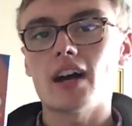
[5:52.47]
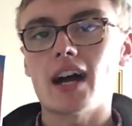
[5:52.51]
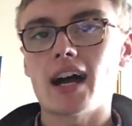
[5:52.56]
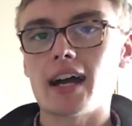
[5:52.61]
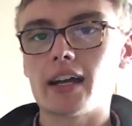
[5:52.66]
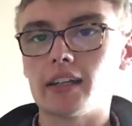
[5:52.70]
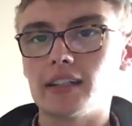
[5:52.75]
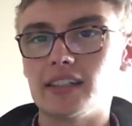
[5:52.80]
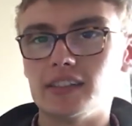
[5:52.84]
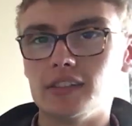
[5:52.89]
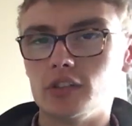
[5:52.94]
that
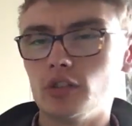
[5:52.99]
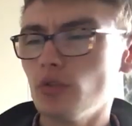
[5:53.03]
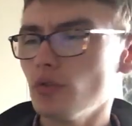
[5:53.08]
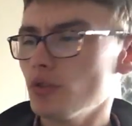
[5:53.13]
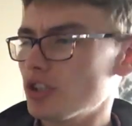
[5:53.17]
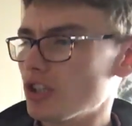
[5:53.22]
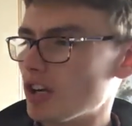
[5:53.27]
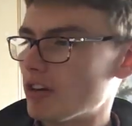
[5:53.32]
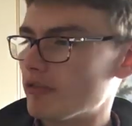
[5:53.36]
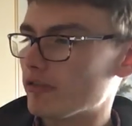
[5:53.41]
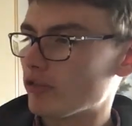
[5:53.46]
I
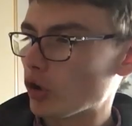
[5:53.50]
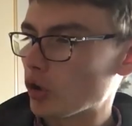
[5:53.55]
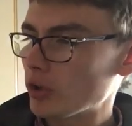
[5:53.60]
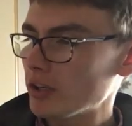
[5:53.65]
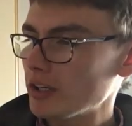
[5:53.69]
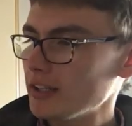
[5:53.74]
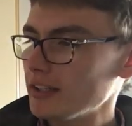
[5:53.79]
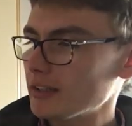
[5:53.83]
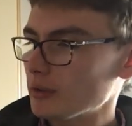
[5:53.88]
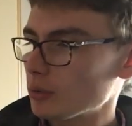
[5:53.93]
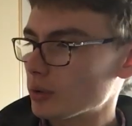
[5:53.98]
usually
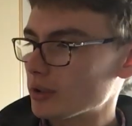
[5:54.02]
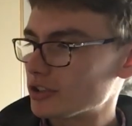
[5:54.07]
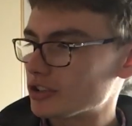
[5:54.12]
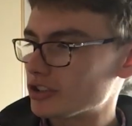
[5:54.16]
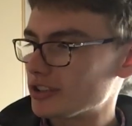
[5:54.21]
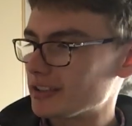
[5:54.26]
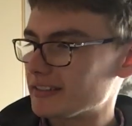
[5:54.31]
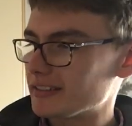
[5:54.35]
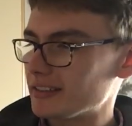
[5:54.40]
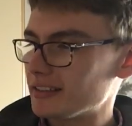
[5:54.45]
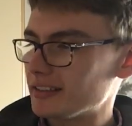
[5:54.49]
avoid, which
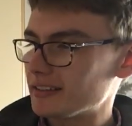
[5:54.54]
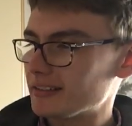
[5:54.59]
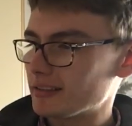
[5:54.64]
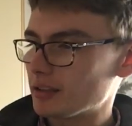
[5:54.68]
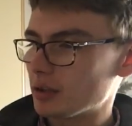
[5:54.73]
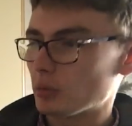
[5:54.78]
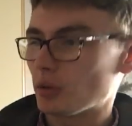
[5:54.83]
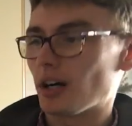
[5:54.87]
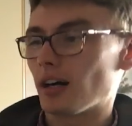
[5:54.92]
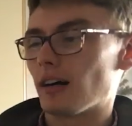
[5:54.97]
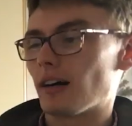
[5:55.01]
is these,
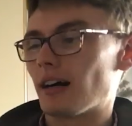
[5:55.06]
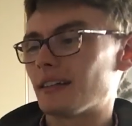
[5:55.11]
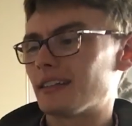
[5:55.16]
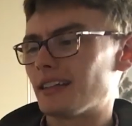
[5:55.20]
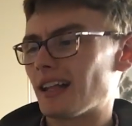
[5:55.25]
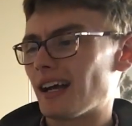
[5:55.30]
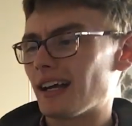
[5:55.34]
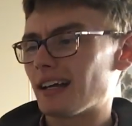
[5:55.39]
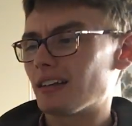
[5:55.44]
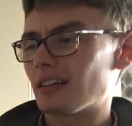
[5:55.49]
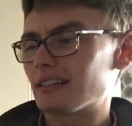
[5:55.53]
well,
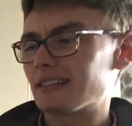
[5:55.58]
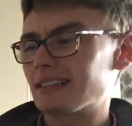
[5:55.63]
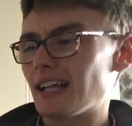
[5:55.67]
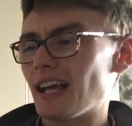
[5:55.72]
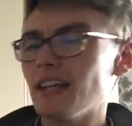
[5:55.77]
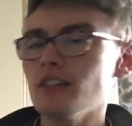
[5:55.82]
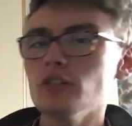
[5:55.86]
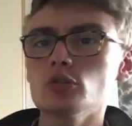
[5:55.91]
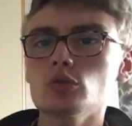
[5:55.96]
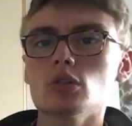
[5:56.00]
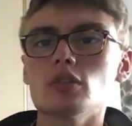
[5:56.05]
I
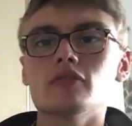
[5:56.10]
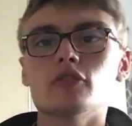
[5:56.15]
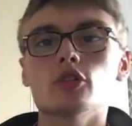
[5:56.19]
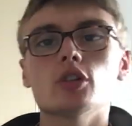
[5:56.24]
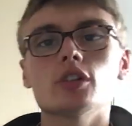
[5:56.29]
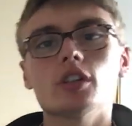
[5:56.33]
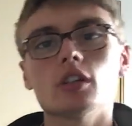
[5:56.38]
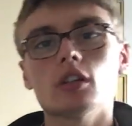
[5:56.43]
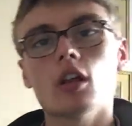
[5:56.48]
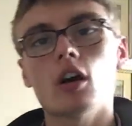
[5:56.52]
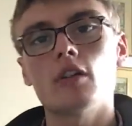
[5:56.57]
tend to
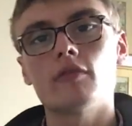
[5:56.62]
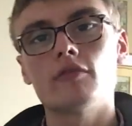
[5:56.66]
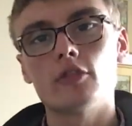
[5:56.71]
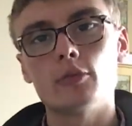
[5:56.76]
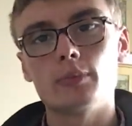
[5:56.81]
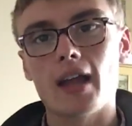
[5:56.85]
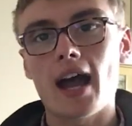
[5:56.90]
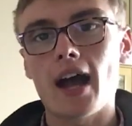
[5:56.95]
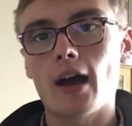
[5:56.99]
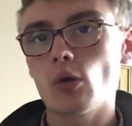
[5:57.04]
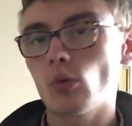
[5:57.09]
avoid a lot of
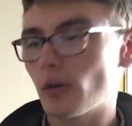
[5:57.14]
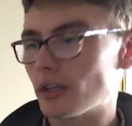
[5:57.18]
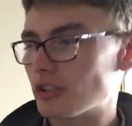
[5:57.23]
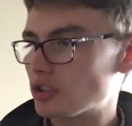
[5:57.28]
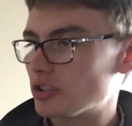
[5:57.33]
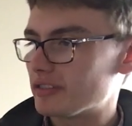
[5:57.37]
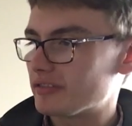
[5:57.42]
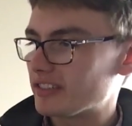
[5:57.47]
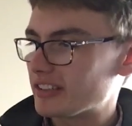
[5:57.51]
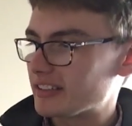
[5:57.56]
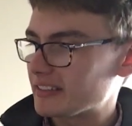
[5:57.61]
them now,
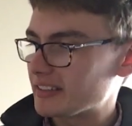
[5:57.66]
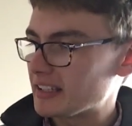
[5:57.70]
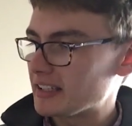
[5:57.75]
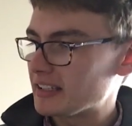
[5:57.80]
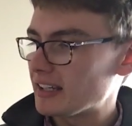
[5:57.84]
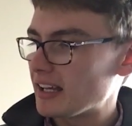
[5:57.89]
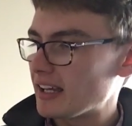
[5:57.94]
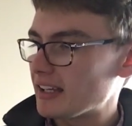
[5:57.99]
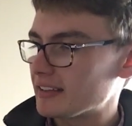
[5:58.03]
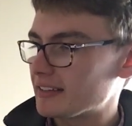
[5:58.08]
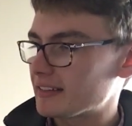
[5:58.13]
which is the
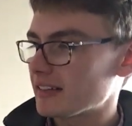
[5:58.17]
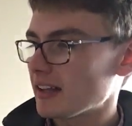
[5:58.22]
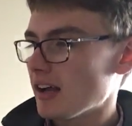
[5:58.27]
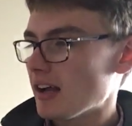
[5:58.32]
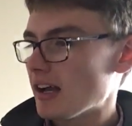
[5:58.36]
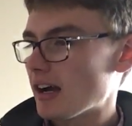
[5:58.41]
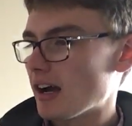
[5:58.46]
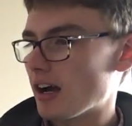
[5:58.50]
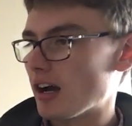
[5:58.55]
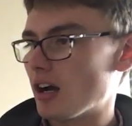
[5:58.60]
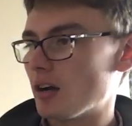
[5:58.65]
Scenits.
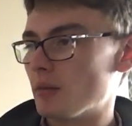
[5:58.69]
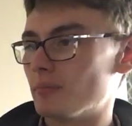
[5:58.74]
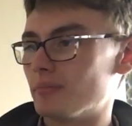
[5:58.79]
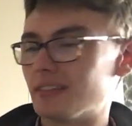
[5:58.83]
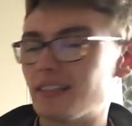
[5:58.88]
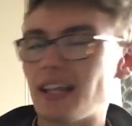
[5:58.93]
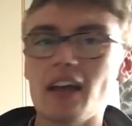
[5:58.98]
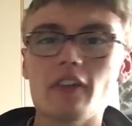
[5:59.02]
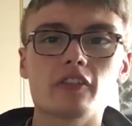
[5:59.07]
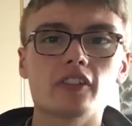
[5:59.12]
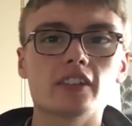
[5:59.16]

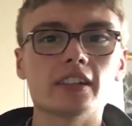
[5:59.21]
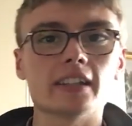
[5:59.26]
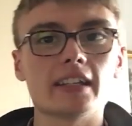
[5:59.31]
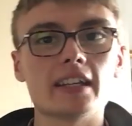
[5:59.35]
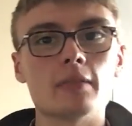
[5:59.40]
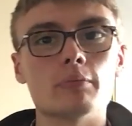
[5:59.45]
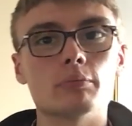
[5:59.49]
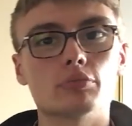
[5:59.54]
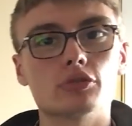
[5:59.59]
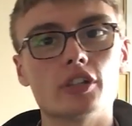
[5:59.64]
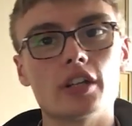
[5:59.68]

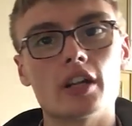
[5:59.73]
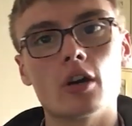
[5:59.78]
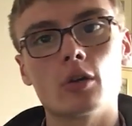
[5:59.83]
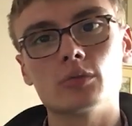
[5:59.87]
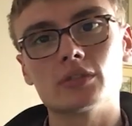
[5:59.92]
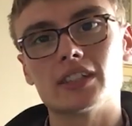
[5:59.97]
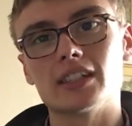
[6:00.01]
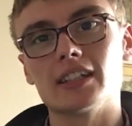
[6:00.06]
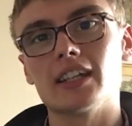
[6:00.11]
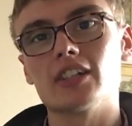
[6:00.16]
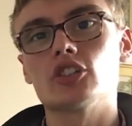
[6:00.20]
Definitely in
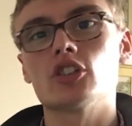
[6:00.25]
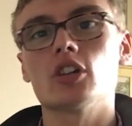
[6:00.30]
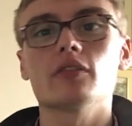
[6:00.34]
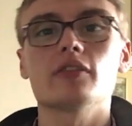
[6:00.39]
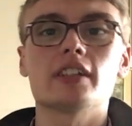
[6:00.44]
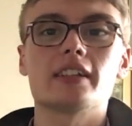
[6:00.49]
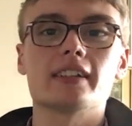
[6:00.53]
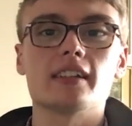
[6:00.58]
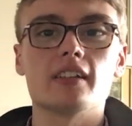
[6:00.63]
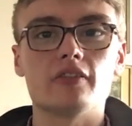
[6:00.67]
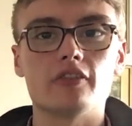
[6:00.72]
pre-owned condition.
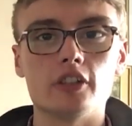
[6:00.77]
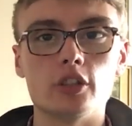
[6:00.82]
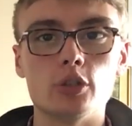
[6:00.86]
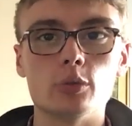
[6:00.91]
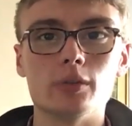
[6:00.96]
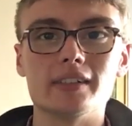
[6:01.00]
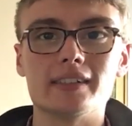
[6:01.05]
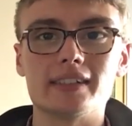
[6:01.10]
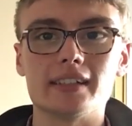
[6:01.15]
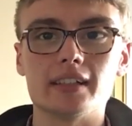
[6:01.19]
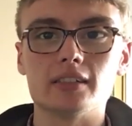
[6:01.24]
Obviously, if they're new
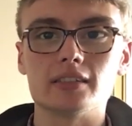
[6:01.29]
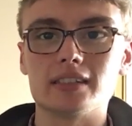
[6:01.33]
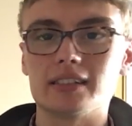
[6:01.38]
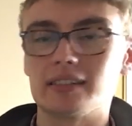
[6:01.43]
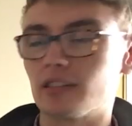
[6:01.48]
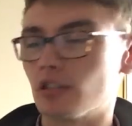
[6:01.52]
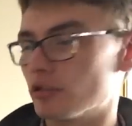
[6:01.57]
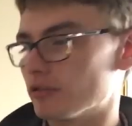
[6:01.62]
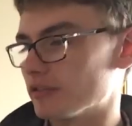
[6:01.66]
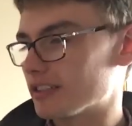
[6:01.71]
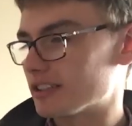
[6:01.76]
and sealed,
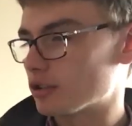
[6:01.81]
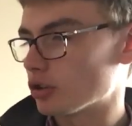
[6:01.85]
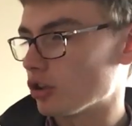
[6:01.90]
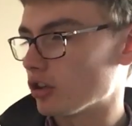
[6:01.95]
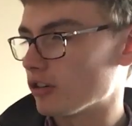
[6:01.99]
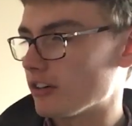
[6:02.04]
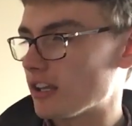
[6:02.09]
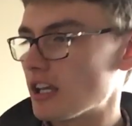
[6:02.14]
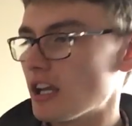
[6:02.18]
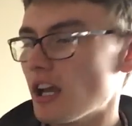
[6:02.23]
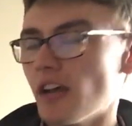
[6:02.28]
it's another
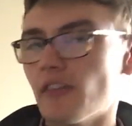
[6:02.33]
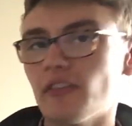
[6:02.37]
story.